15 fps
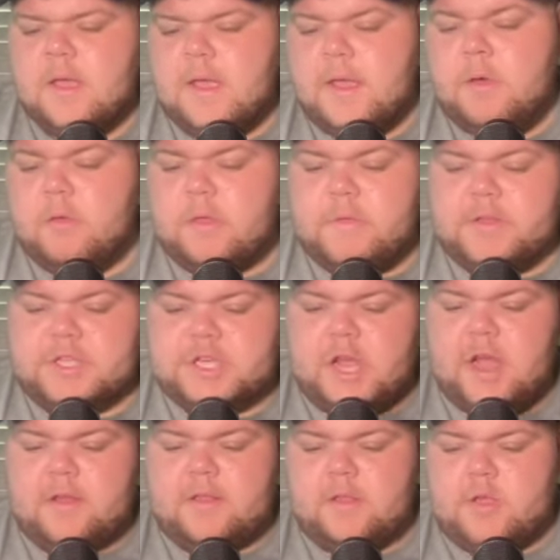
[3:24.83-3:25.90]
Eels in the
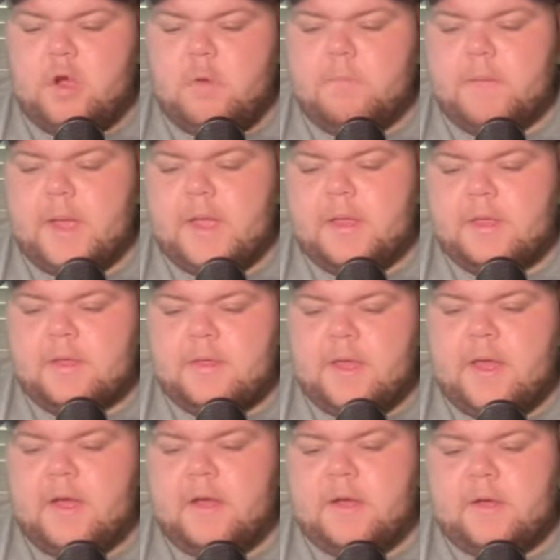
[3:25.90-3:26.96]
Sharks at CommBank.
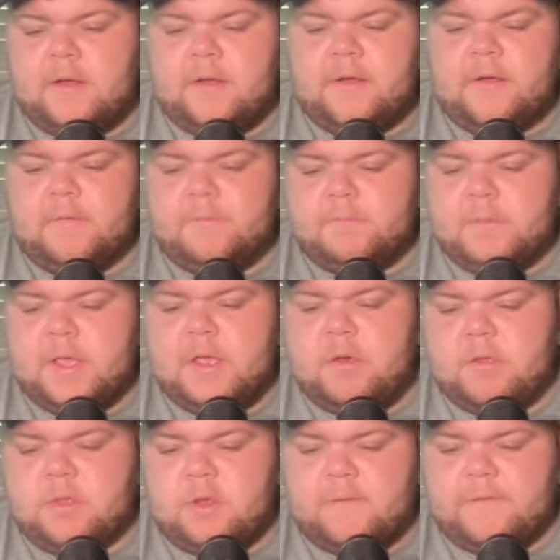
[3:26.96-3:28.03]
Uh,
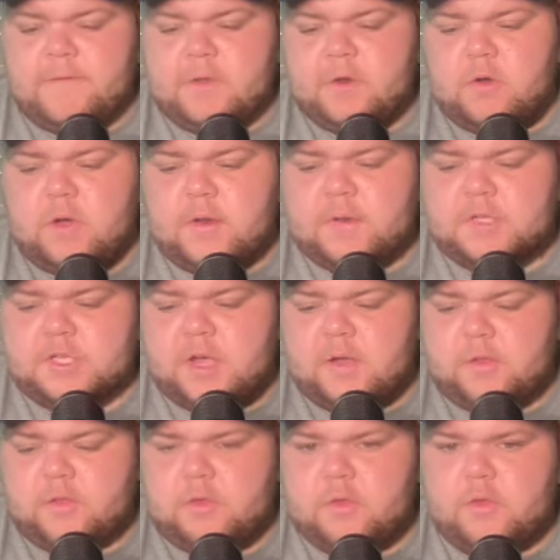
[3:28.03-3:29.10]
Eels 59. the
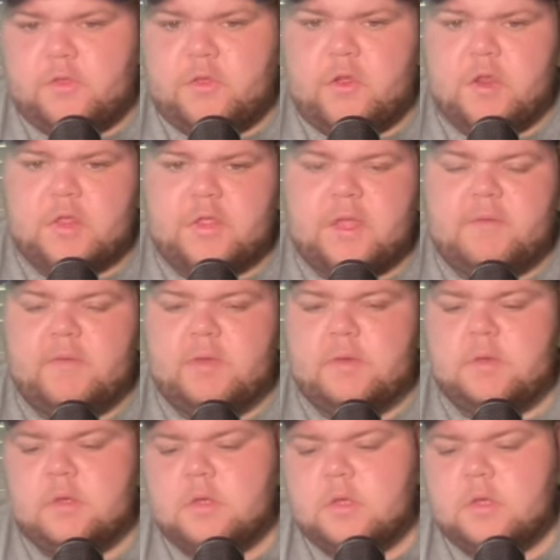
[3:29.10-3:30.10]
Sharks two thirty seven.